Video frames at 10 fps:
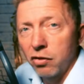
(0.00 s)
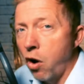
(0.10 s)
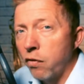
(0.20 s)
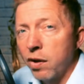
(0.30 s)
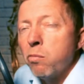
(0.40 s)

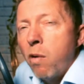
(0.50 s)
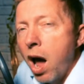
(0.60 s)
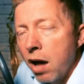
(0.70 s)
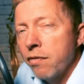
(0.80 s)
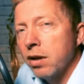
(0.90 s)
coffee,
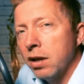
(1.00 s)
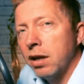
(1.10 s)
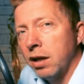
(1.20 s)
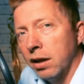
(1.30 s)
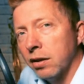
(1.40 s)
whatever
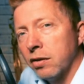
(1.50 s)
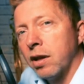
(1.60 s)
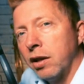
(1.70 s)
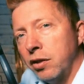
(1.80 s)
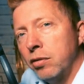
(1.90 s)
it is
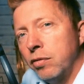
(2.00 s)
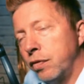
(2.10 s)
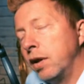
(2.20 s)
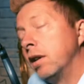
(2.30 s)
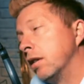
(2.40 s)
that you
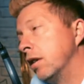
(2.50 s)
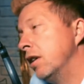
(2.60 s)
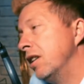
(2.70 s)
feel